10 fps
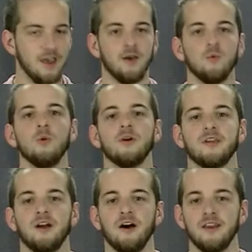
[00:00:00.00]
and we're
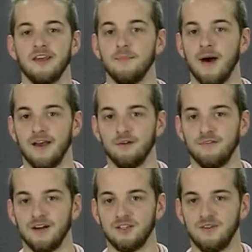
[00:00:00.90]
working on a
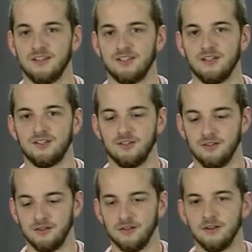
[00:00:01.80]
biophosphate sensor.
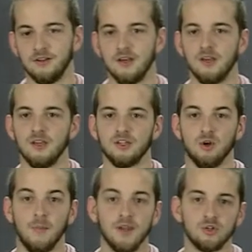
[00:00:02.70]
So a
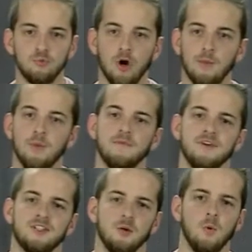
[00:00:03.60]
major problem
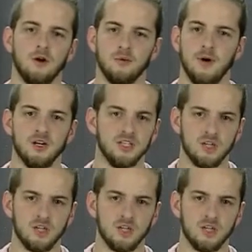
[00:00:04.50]
facing water bodies